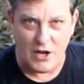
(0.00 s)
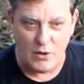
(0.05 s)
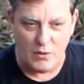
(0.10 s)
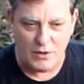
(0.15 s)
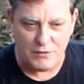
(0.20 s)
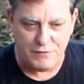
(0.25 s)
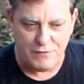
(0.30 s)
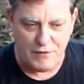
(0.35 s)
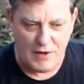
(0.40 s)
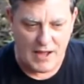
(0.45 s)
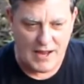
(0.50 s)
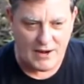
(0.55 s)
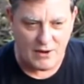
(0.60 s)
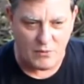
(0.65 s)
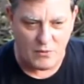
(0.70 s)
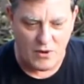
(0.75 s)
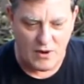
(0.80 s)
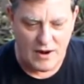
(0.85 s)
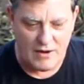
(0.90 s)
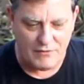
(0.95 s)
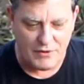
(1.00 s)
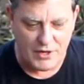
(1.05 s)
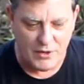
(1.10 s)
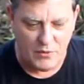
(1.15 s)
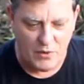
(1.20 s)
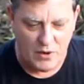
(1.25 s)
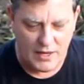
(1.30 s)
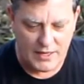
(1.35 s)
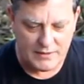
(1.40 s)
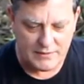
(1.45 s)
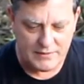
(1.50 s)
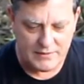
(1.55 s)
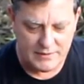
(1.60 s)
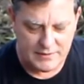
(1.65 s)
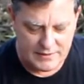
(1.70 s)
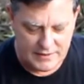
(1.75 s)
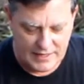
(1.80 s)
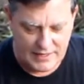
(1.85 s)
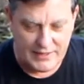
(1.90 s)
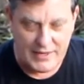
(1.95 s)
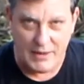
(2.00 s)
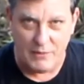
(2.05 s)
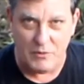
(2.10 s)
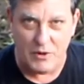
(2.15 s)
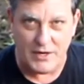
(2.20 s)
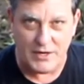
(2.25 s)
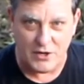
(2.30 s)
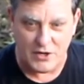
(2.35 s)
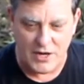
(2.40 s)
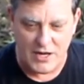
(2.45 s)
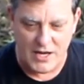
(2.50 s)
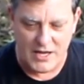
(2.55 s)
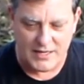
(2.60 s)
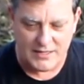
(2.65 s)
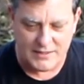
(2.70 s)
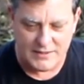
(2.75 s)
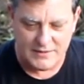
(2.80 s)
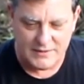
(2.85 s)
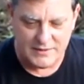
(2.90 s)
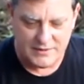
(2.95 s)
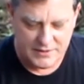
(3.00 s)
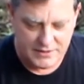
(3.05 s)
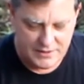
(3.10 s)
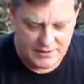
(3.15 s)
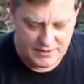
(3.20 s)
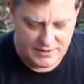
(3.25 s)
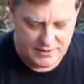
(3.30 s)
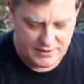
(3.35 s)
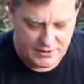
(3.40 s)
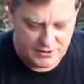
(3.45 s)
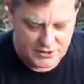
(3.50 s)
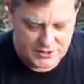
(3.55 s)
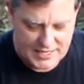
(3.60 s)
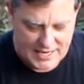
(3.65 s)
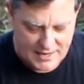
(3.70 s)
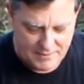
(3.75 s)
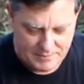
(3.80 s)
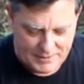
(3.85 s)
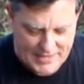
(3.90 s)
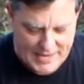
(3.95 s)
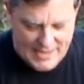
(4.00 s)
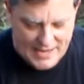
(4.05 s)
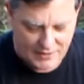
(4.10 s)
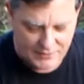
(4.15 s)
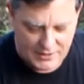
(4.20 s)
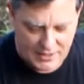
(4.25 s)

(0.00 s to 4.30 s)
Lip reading: go with fire wherever you want. And then when you're done, you tamp it out.